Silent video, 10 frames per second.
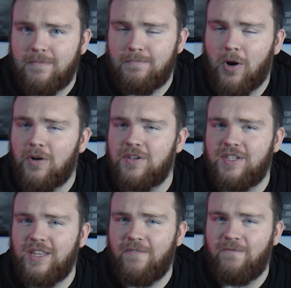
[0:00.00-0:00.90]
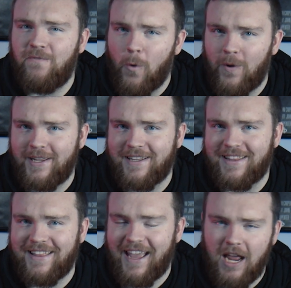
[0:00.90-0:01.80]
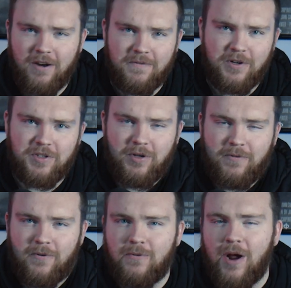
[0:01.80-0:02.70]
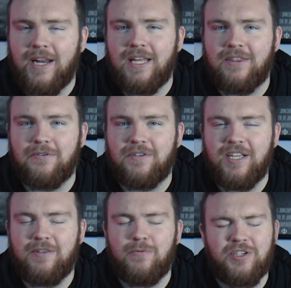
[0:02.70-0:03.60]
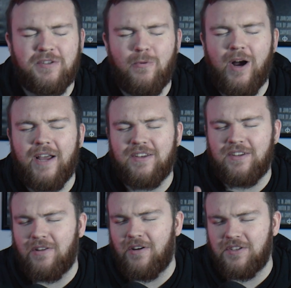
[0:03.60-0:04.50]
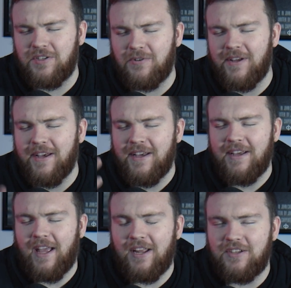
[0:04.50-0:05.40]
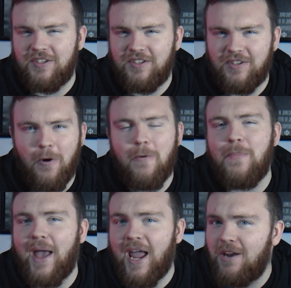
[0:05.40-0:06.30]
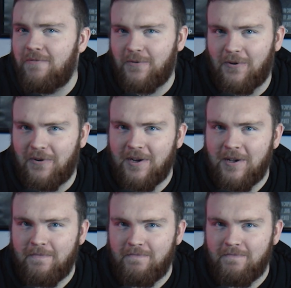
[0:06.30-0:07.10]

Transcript: marks the 40th anniversary for Friday the 13th, which is why this lawsuit is so painful